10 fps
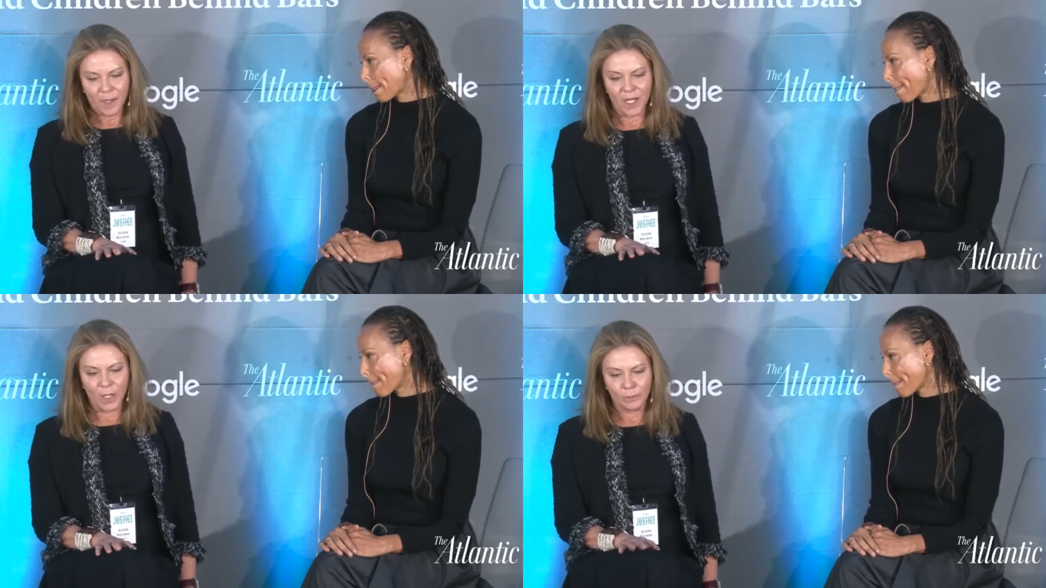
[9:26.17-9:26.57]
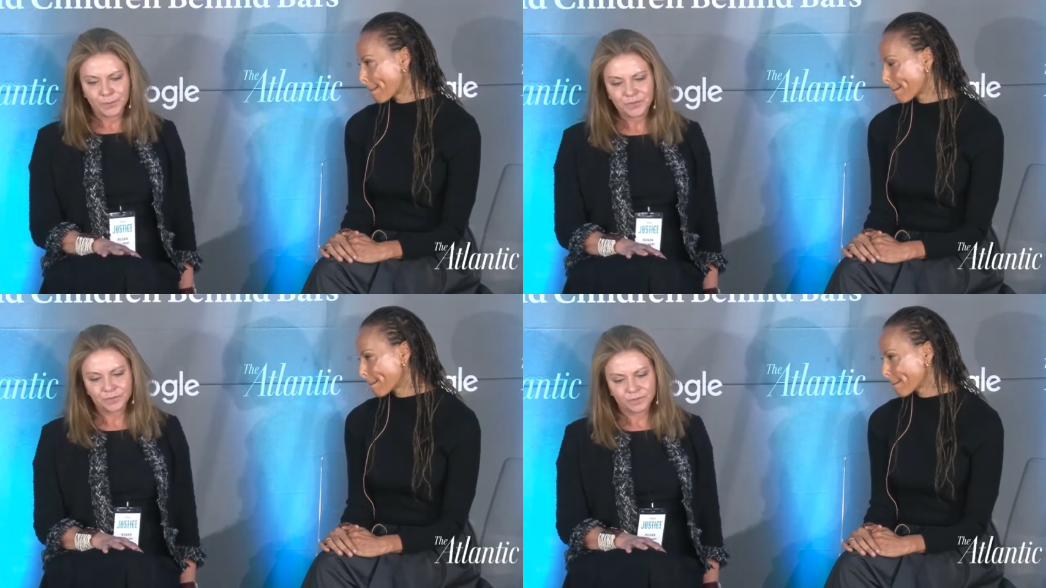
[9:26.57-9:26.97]
Speaker 1: um,
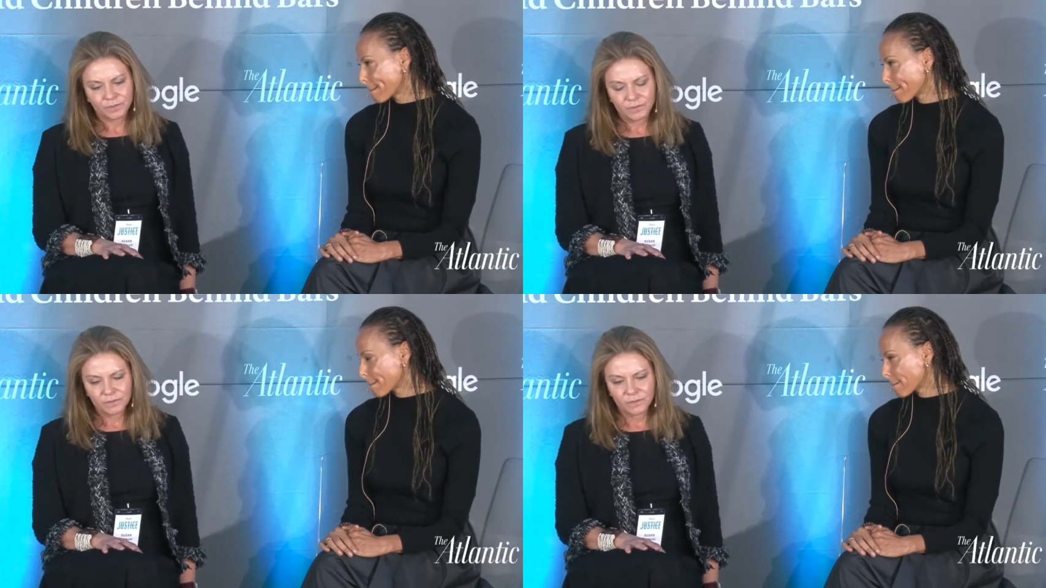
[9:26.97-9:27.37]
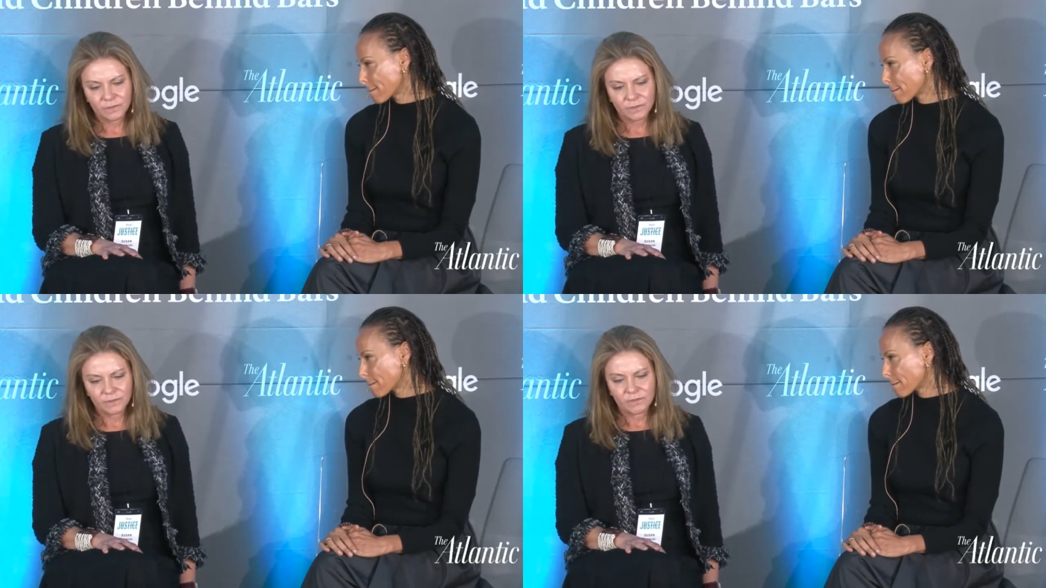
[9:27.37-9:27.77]

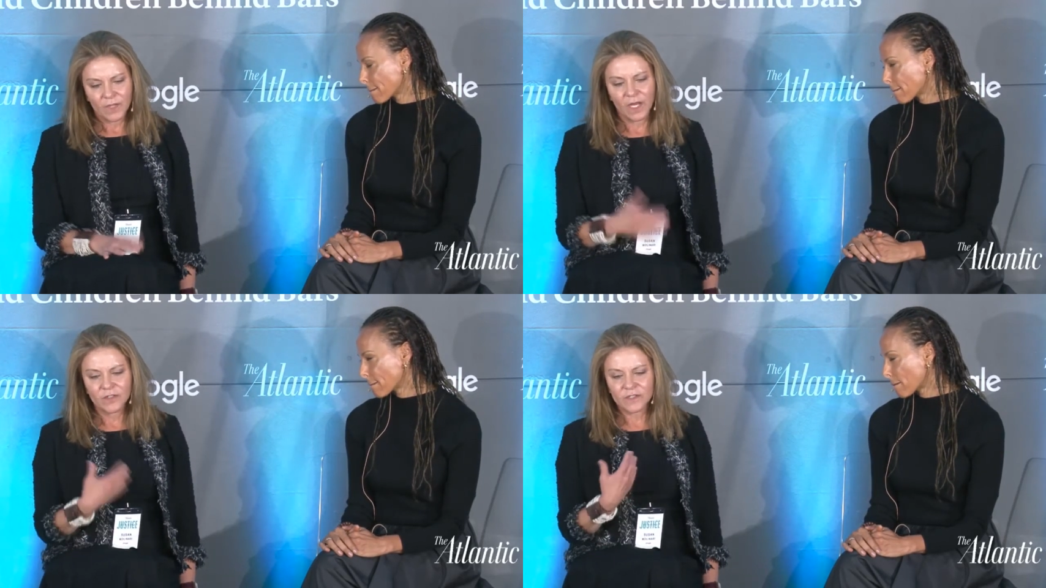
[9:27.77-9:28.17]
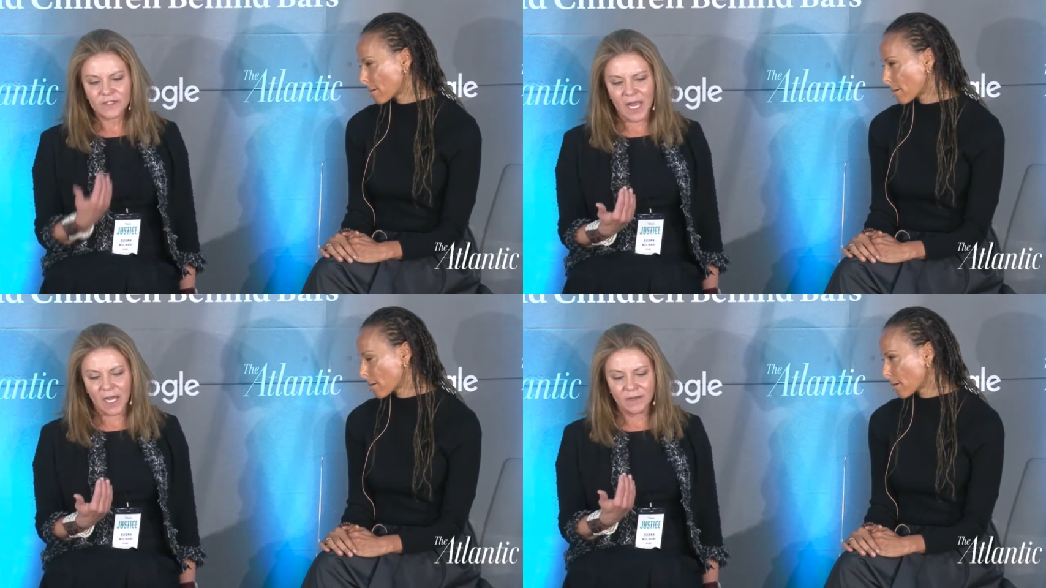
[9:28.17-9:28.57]

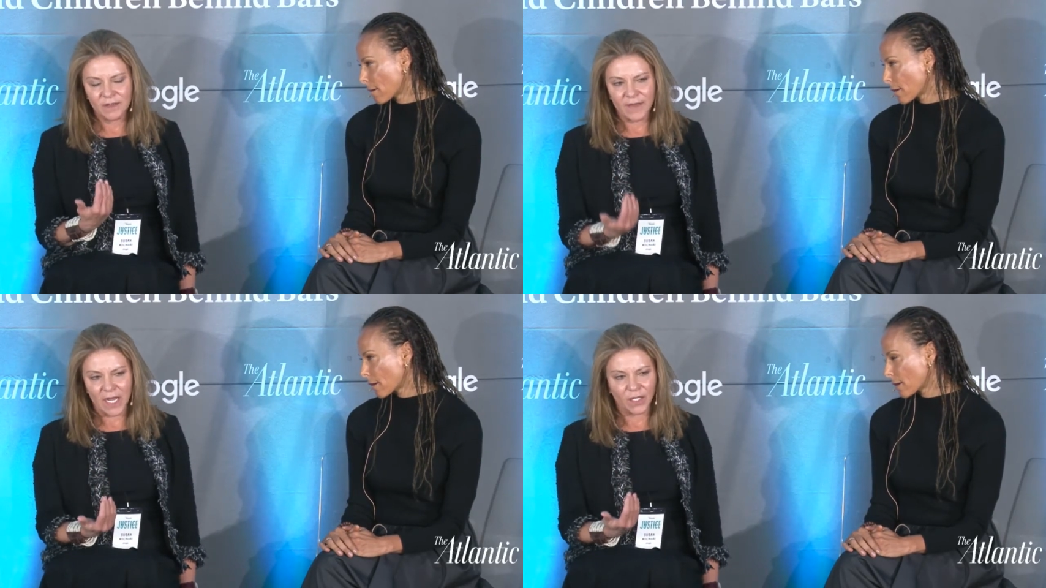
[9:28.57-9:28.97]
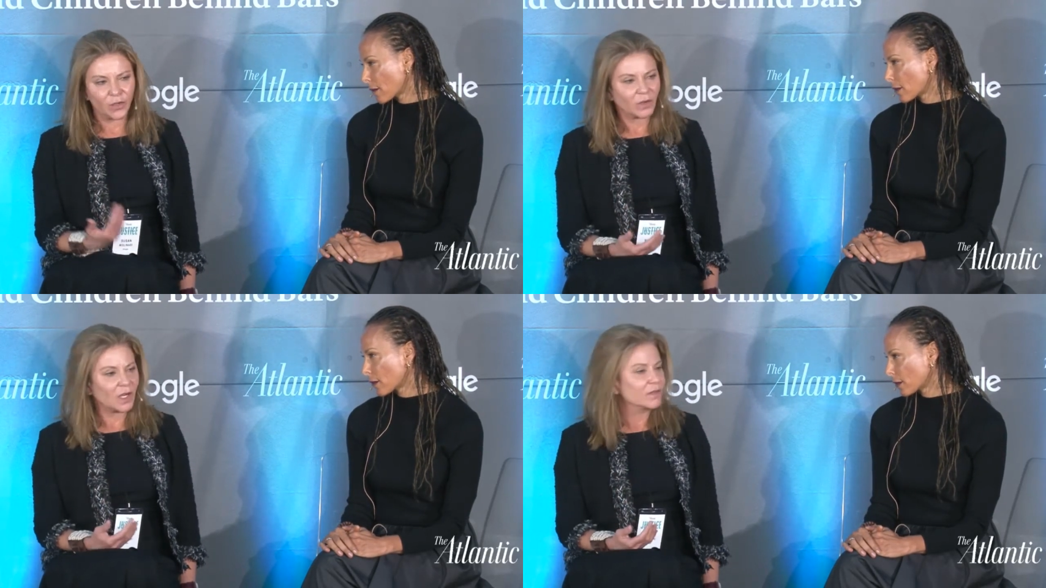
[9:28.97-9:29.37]
understand the
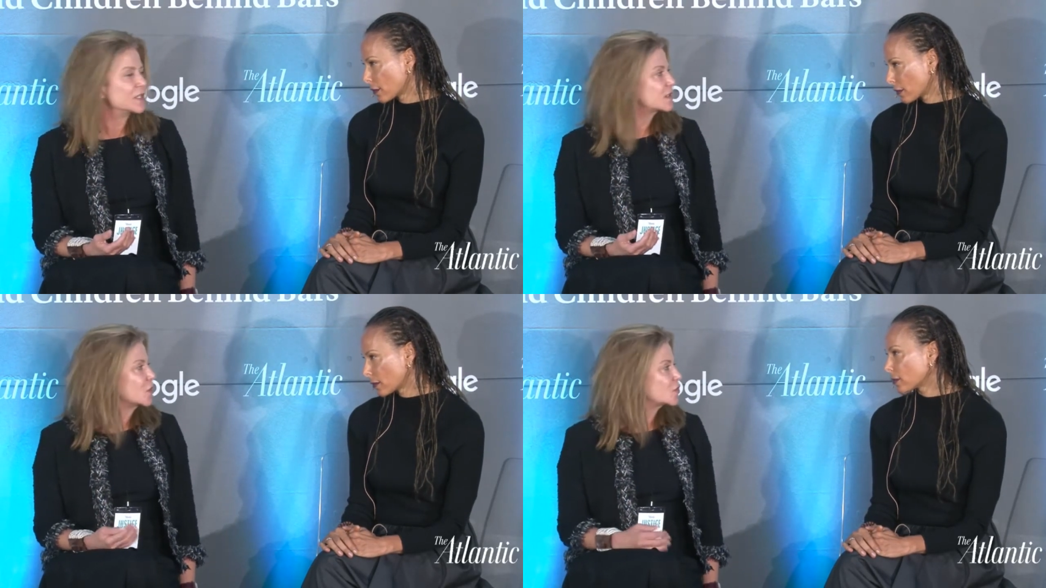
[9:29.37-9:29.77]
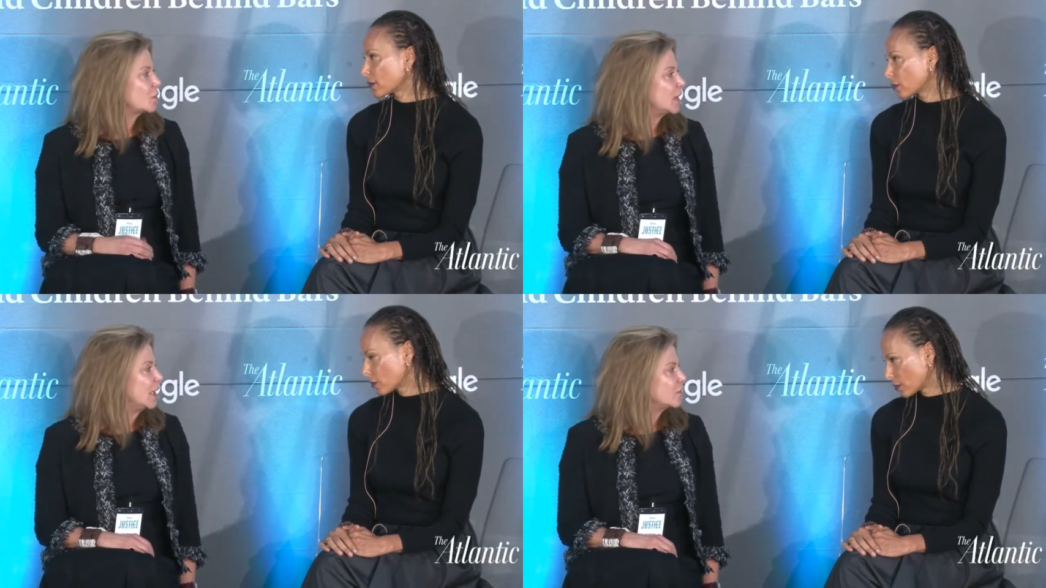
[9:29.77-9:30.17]
value of this
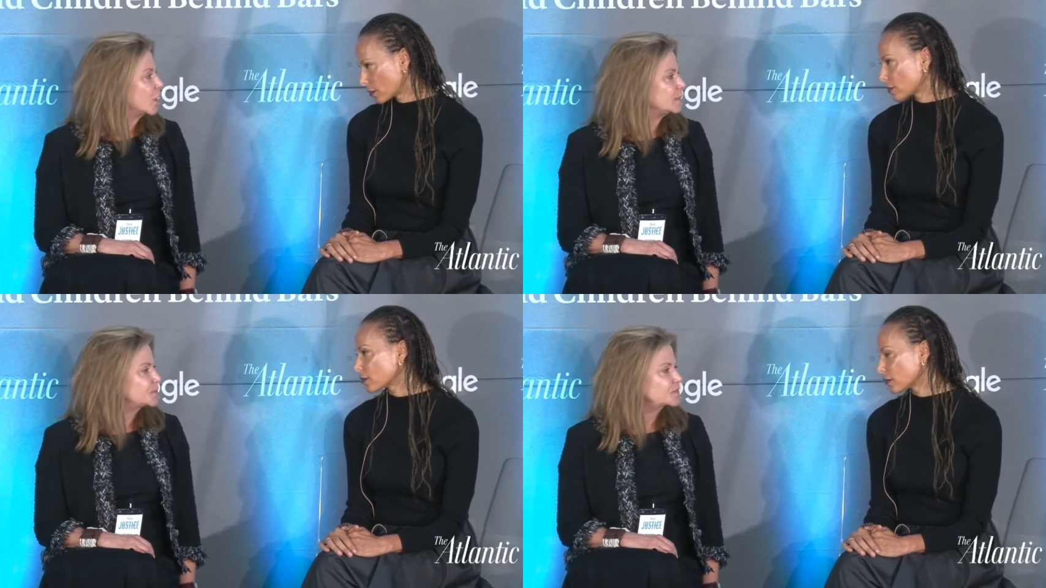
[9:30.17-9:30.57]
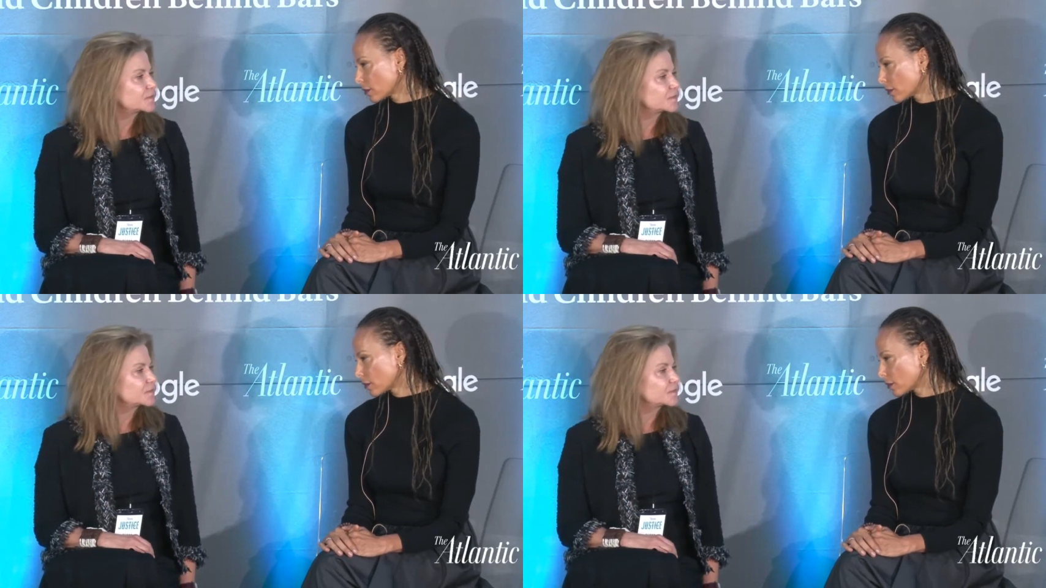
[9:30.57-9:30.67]
social platform.